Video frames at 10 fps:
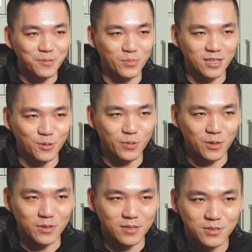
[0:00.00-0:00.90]
Beanie
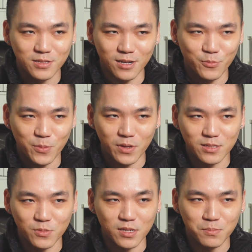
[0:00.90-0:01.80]
Baby sitting in my
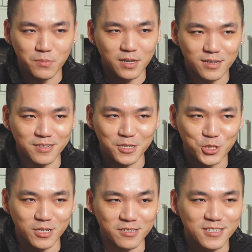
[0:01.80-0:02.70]
basement, mint
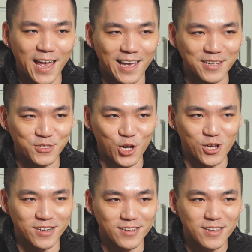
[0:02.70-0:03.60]
condition, tags on
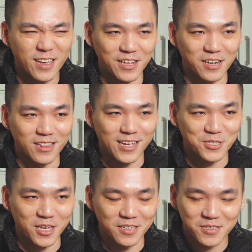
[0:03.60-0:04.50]
in a glass
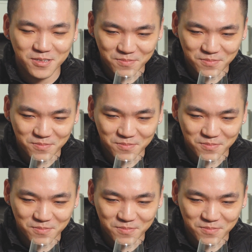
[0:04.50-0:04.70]
case?